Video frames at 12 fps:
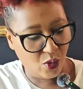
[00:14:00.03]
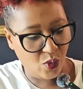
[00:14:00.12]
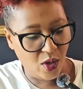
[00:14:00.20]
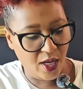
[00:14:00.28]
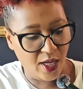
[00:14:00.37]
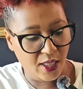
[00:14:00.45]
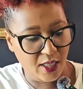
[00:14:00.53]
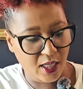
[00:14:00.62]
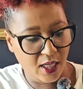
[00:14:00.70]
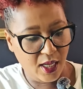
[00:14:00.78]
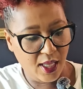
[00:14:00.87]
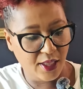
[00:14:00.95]
one,
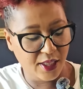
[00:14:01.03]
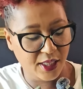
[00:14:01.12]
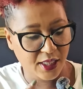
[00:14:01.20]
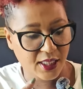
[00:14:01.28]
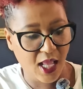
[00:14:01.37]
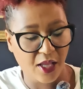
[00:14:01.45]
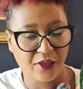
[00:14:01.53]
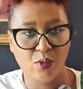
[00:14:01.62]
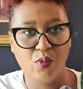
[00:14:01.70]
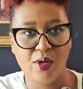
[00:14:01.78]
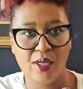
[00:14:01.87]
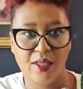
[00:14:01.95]
this is not the
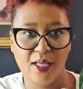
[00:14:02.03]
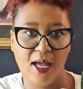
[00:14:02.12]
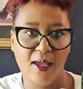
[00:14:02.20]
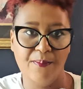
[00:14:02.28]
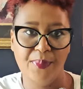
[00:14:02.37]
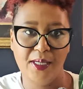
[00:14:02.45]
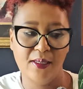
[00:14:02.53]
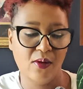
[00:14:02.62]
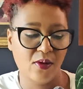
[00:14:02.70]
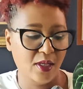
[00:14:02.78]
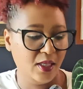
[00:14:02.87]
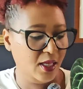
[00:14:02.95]
one that I bid
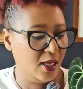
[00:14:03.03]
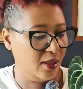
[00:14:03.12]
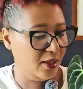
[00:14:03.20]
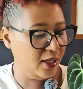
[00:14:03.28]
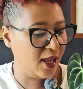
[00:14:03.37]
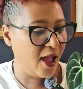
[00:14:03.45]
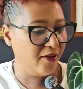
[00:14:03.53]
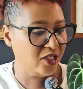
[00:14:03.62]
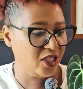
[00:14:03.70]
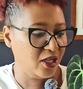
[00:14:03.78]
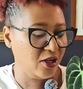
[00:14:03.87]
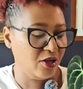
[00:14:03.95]
on in the live
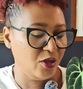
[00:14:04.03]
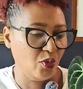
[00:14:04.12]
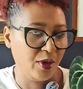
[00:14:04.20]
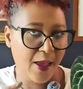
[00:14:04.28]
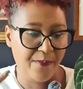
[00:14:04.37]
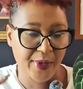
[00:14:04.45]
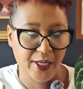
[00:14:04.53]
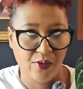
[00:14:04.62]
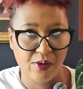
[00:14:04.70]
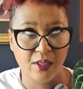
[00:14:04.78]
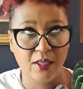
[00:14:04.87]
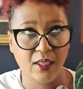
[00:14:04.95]
sale. The one I bid
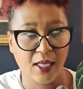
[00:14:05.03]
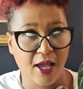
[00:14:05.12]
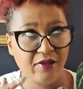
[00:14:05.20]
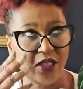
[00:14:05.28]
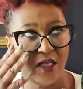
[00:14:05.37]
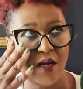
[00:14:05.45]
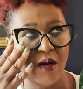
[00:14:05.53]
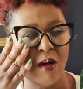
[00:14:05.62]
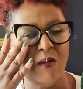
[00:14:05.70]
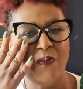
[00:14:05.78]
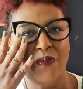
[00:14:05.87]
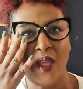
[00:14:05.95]
on in the live
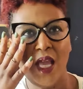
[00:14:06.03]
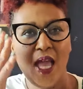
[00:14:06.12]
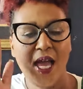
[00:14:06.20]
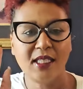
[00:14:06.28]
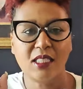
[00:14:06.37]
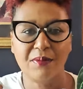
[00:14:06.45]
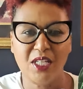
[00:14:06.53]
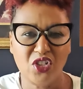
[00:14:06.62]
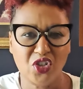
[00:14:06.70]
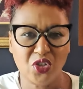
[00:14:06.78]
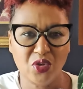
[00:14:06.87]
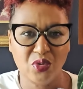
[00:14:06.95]
sale had some
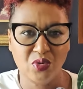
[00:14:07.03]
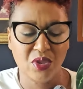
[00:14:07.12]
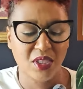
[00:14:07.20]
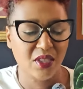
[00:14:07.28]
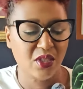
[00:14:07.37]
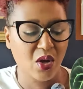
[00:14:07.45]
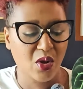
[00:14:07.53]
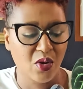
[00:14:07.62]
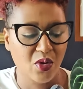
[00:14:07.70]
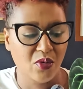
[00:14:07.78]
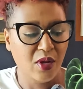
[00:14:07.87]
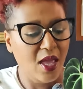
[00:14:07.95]
issues.
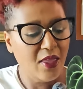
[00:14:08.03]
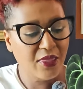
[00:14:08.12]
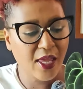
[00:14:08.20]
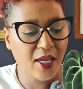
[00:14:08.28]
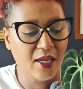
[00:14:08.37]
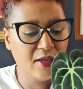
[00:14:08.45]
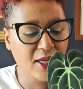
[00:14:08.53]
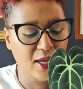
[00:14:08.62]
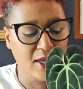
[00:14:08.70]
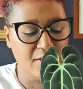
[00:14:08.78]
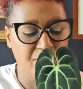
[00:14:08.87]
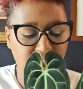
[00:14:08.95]
So they
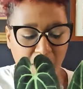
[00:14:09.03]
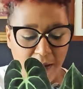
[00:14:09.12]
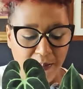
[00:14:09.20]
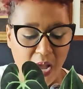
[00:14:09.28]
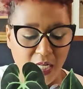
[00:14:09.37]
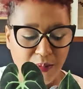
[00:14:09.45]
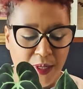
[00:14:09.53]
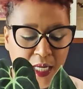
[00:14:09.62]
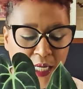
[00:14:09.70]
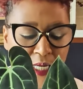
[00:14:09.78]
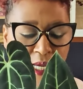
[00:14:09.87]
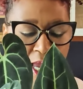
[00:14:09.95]
inboxed me